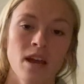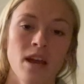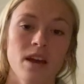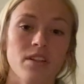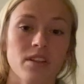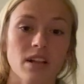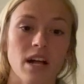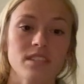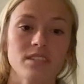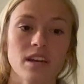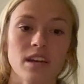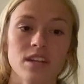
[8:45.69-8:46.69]
And then the
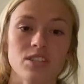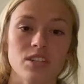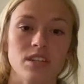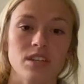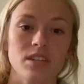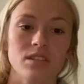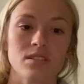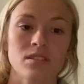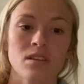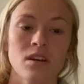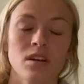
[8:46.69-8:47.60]
last stage is